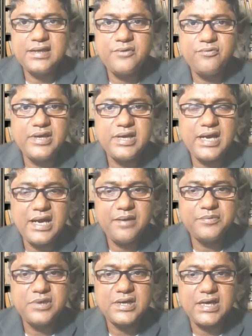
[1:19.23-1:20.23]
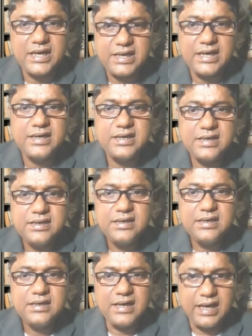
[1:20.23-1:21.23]
Then we have the content
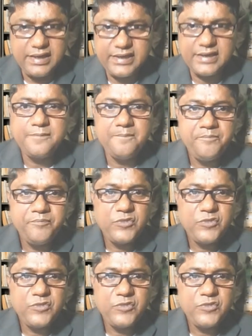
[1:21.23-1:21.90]
writing,